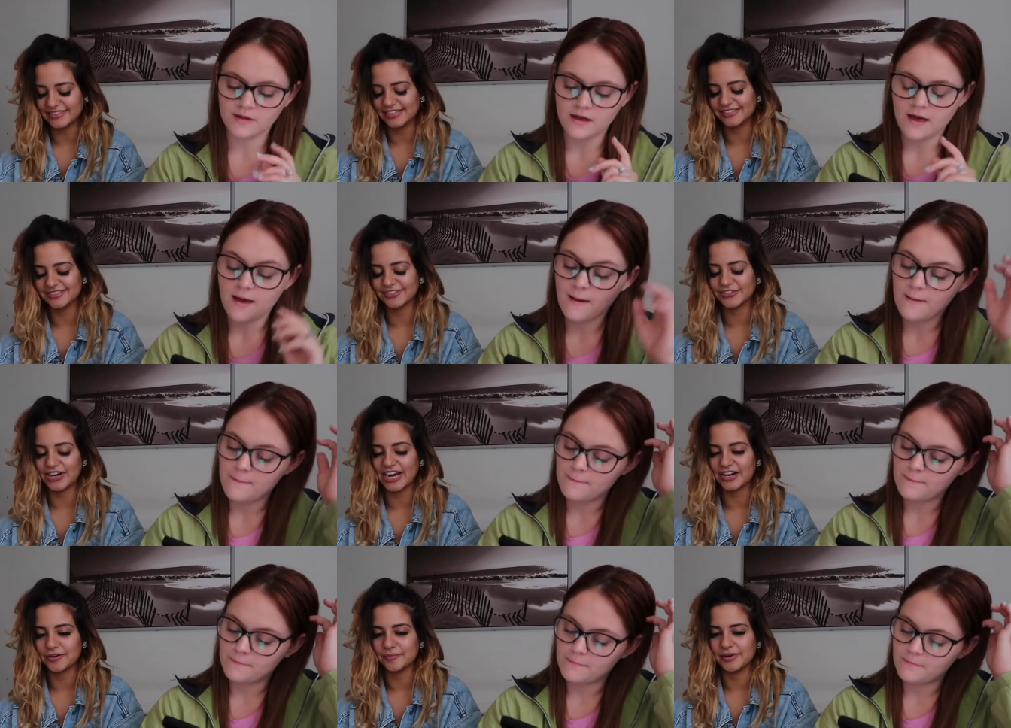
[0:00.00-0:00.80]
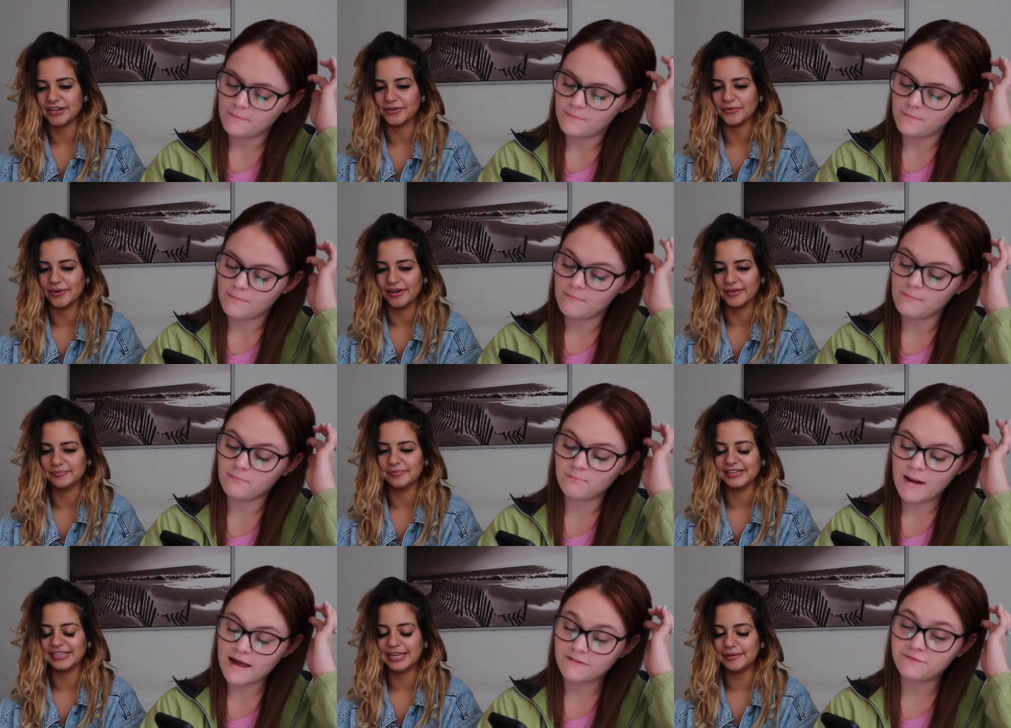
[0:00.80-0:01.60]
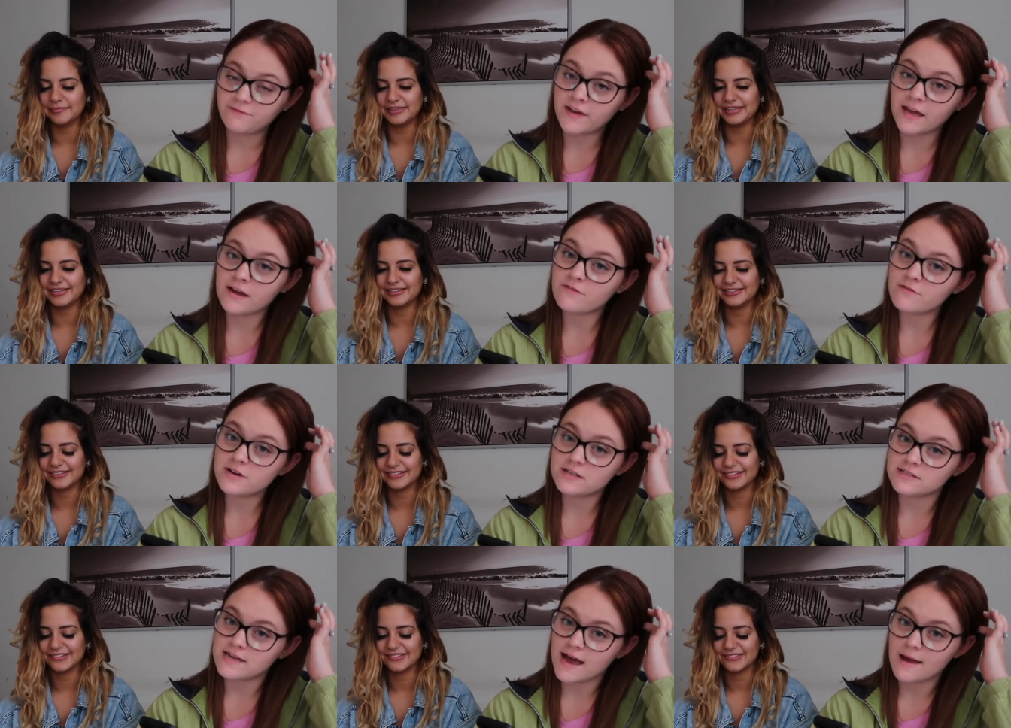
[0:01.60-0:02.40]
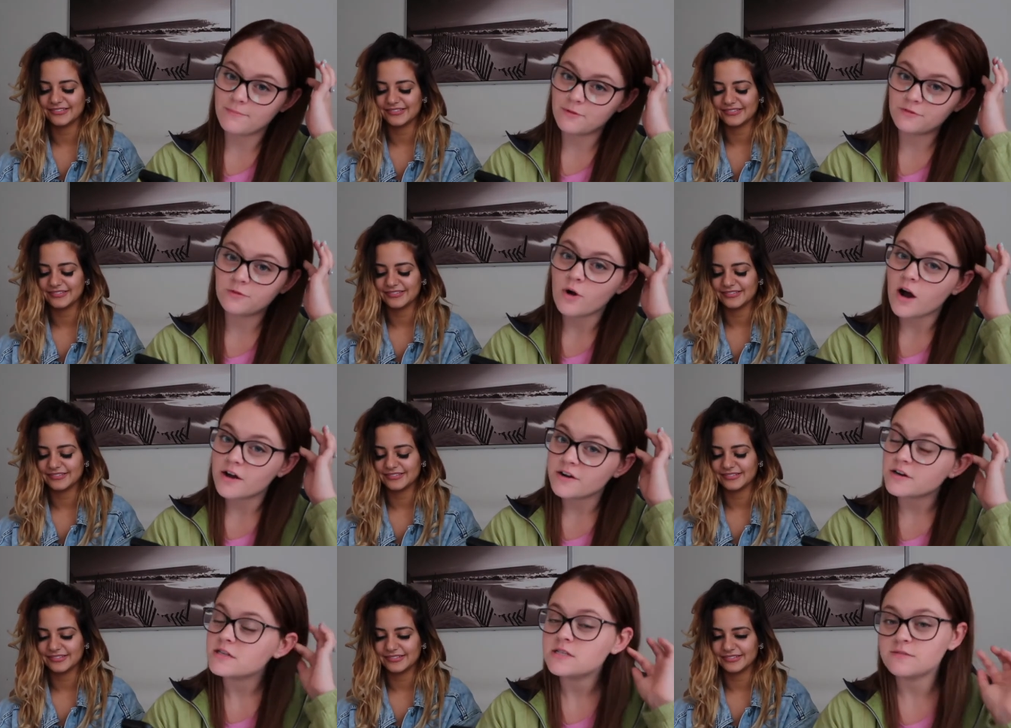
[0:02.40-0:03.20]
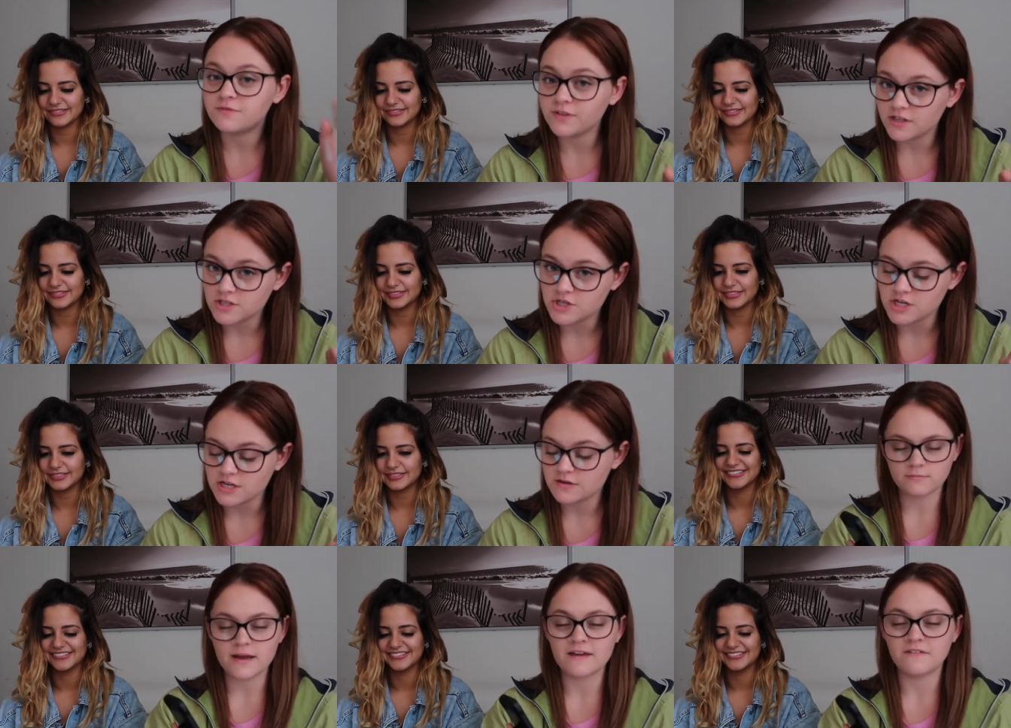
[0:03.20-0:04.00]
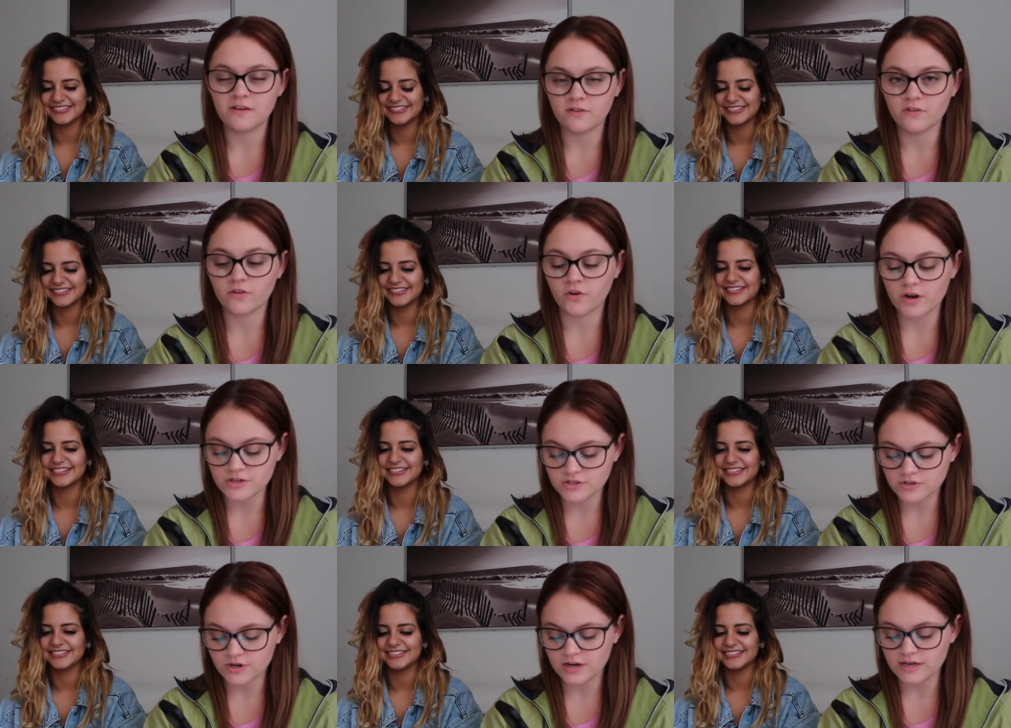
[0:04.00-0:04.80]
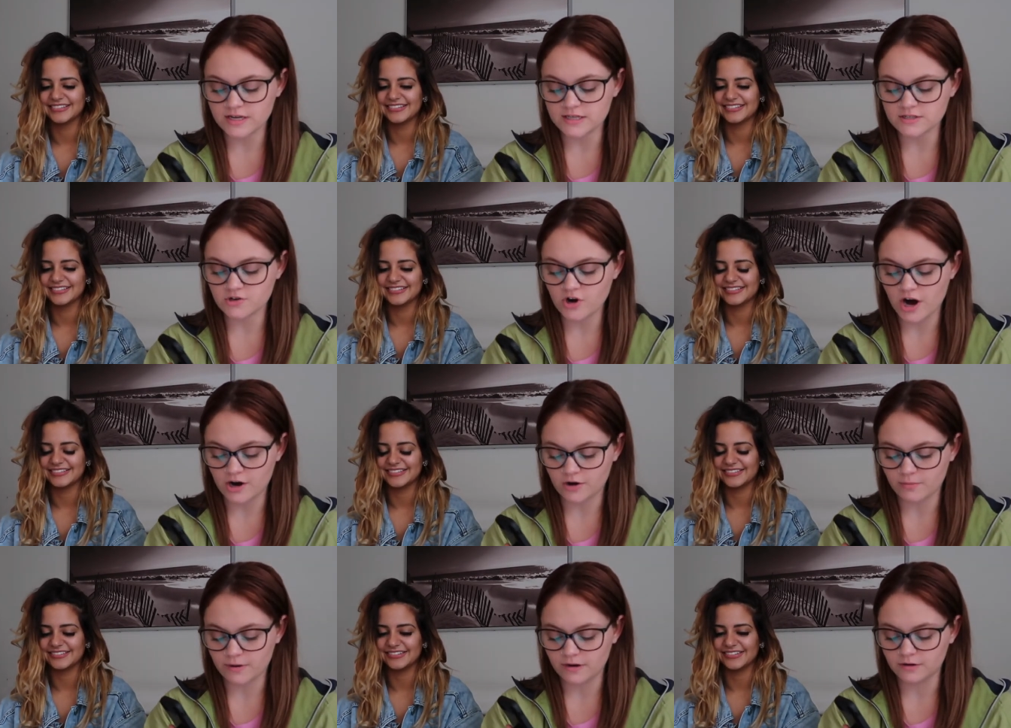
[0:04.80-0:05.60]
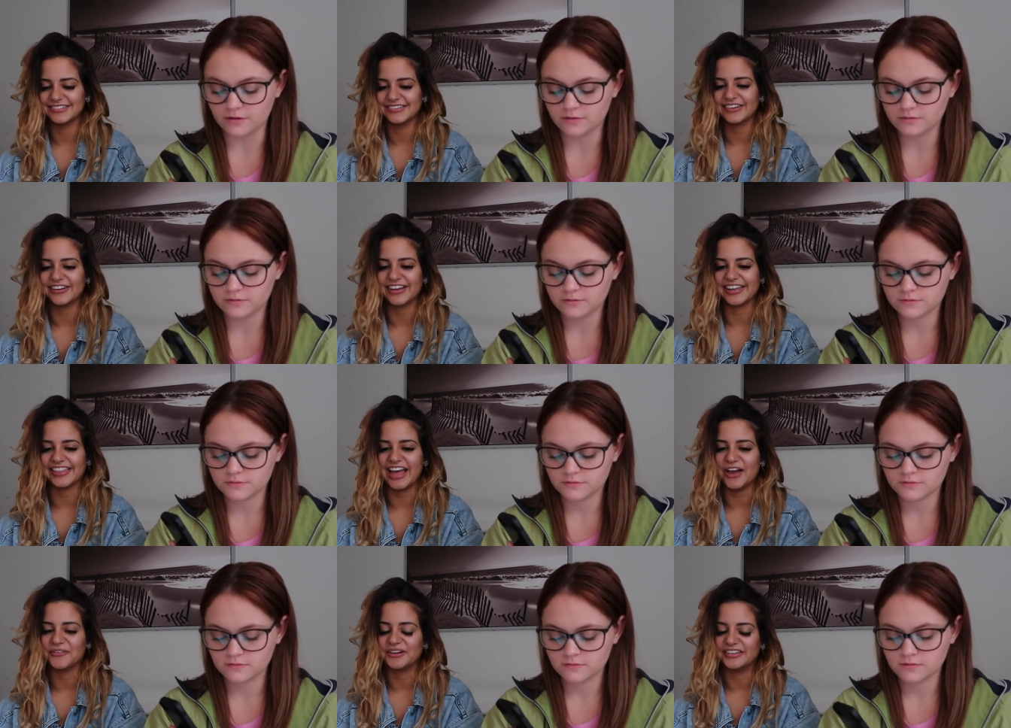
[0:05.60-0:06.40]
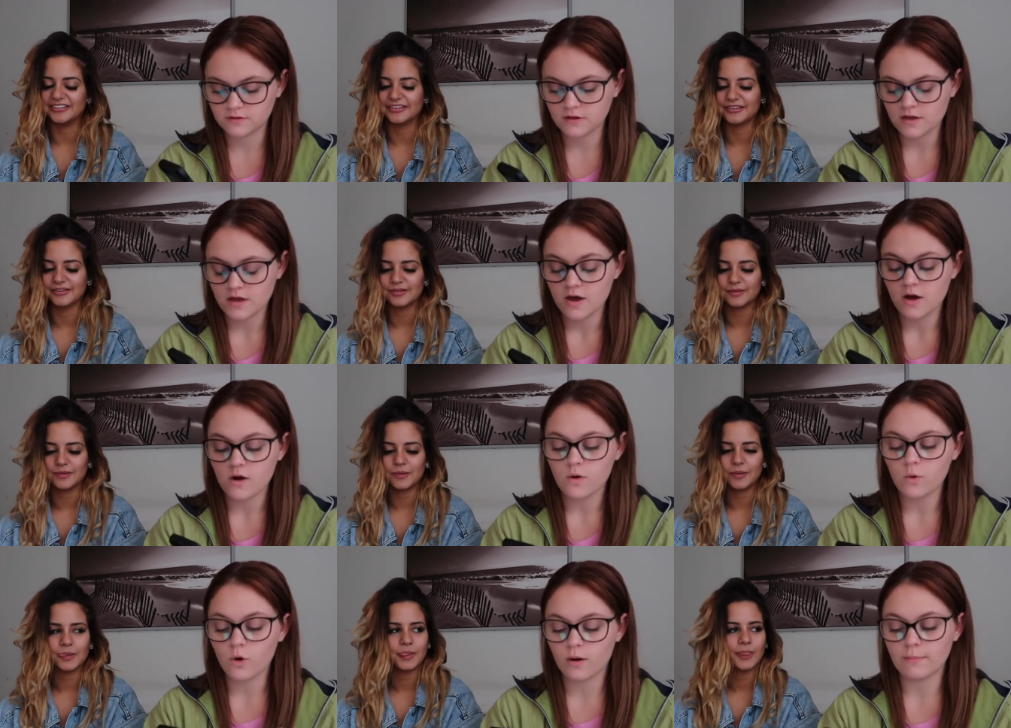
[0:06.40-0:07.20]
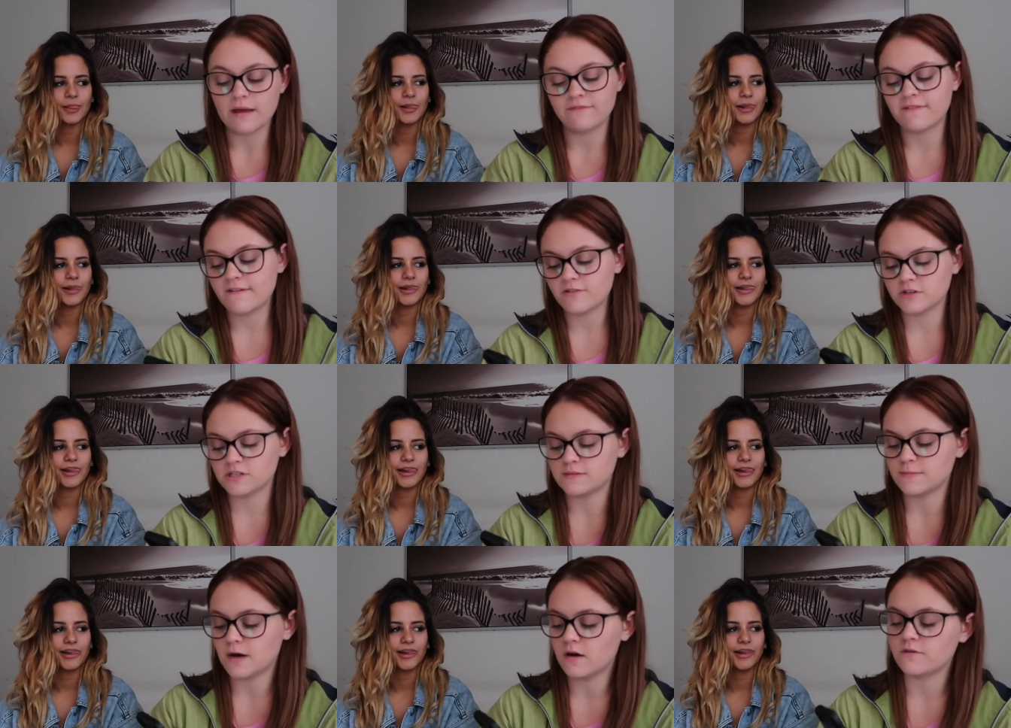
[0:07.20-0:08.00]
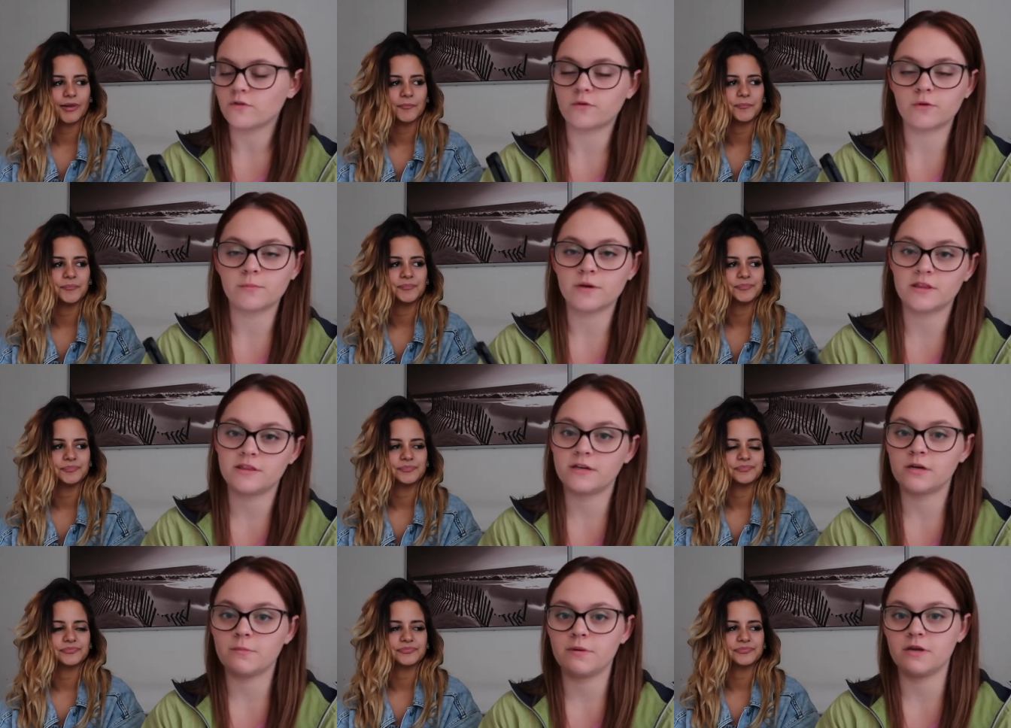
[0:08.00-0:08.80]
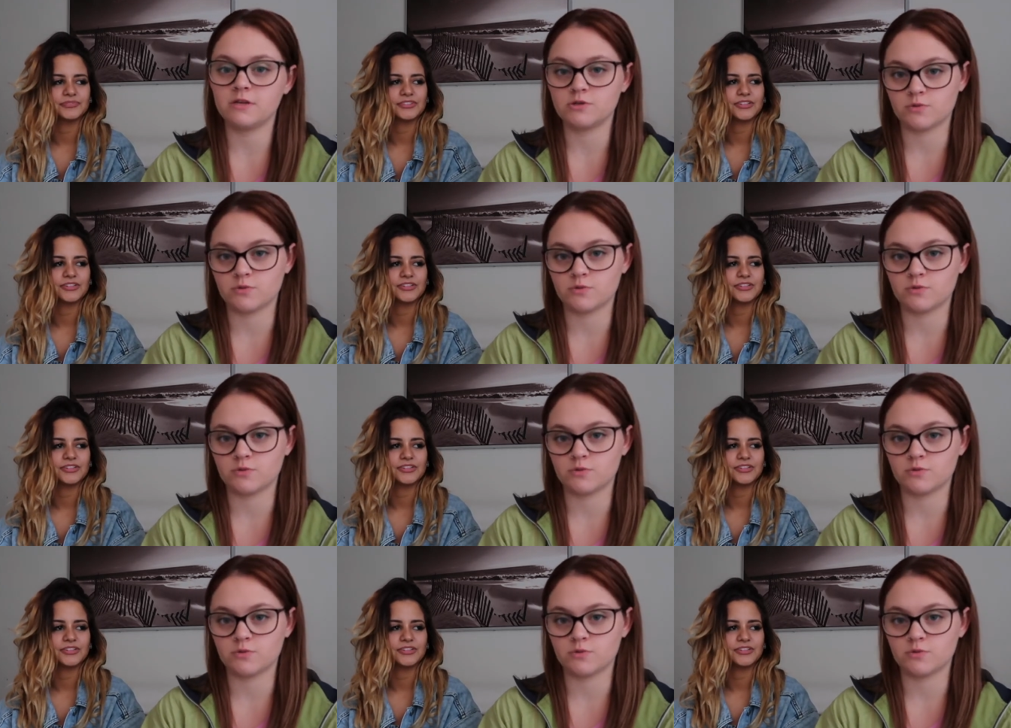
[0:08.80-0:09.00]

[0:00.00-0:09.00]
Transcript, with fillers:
Speaker 1: I think it's the Cracker Barrel one. My I'm... favorite type of water
Speaker 2: is Fiji. My favorite restaurant is Cracker Barrel.
Speaker 1: Okay, that one.
Speaker 2: Or my favorite smell of aromatherapy